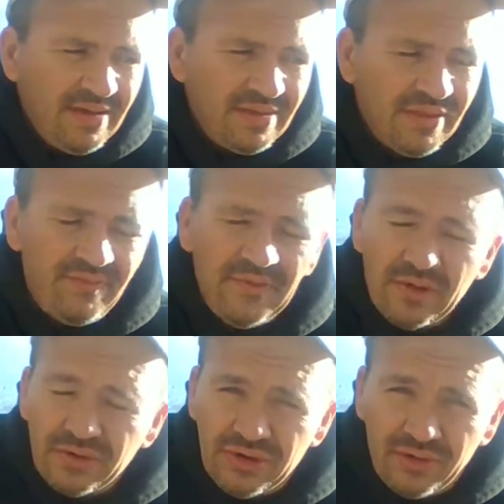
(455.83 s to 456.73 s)
the
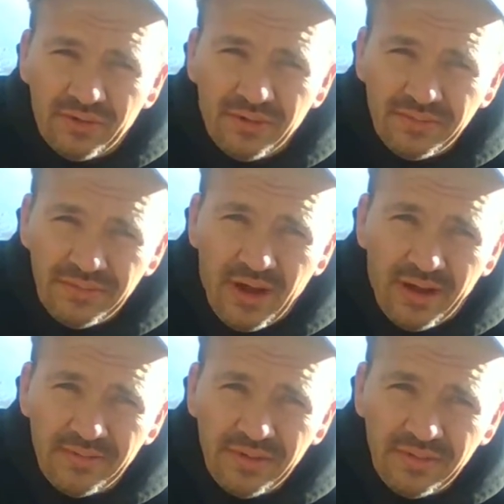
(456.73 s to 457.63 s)
field general
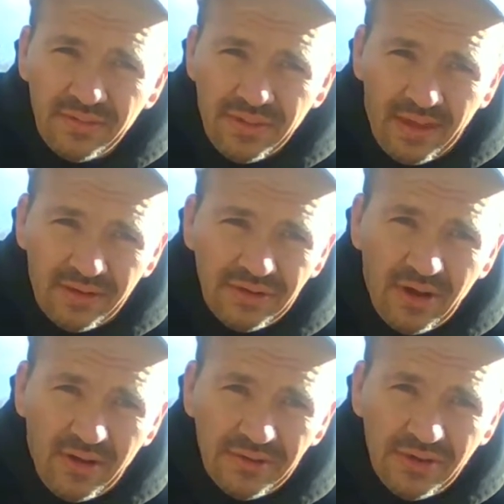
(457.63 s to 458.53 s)
type that a
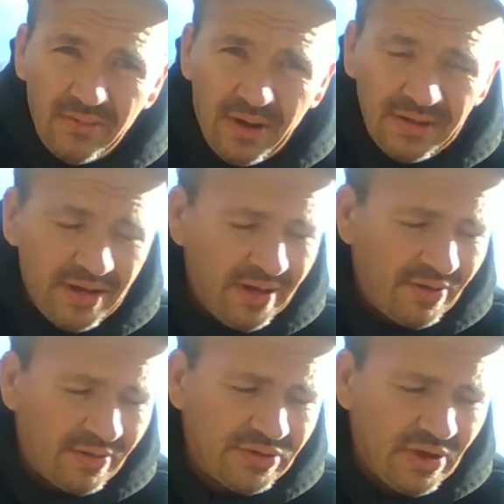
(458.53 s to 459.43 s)
John, Joe
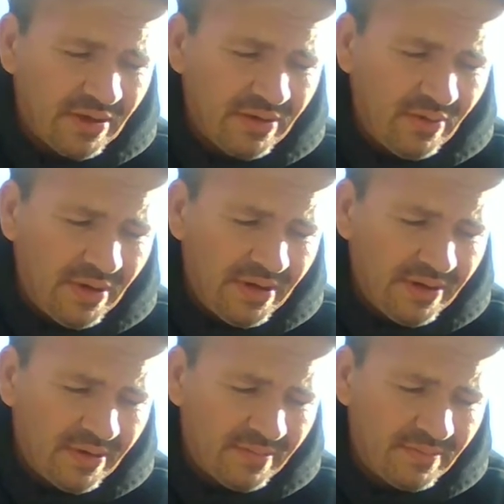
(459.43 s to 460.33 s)
Montana or John
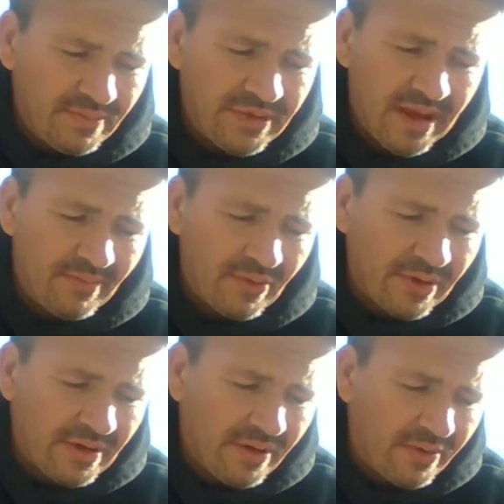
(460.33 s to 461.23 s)
Elway or Dan
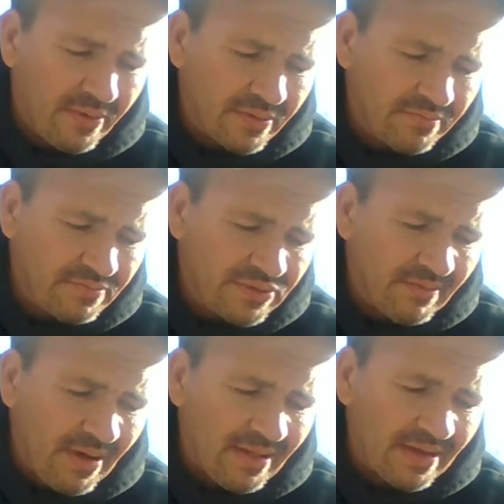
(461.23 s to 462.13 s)
Marino or
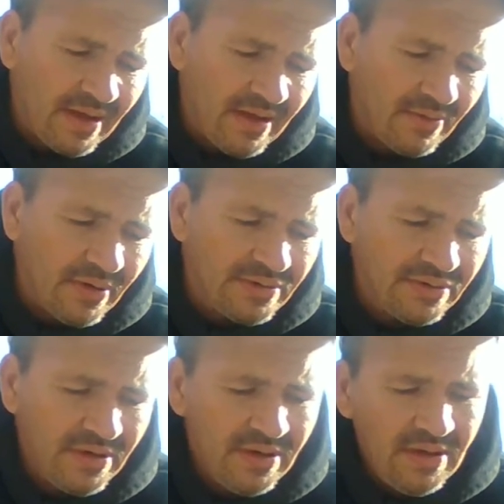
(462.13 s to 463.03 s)
somebody like that was.
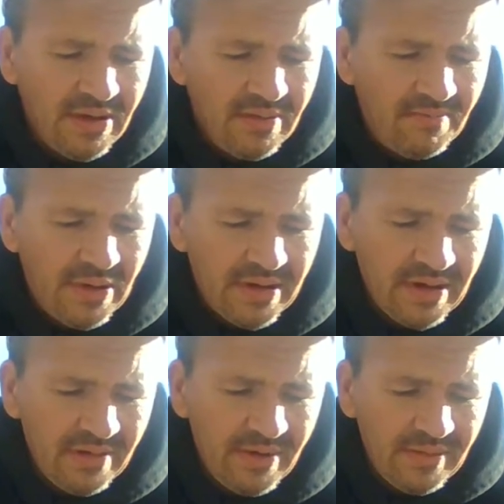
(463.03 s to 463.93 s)
But,
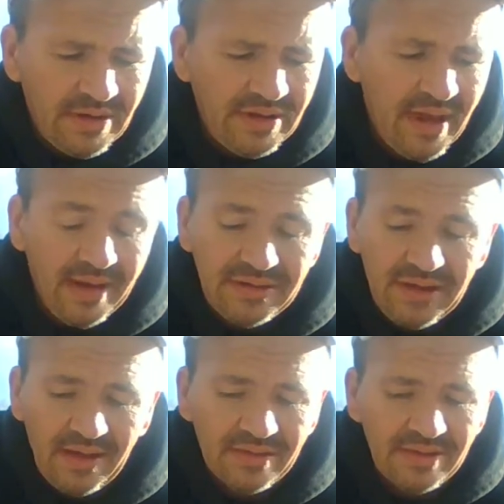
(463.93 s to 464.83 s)
um, I mean, he had
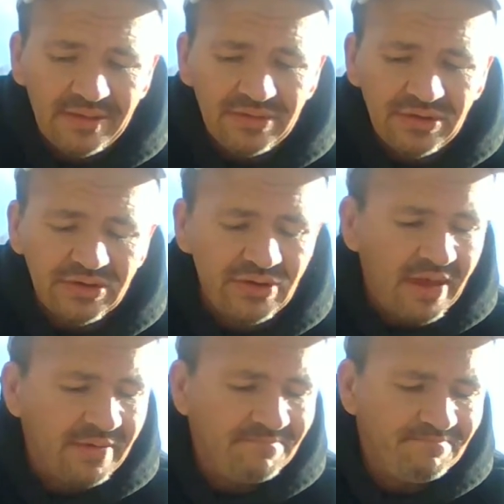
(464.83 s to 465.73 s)
talent. He was just like,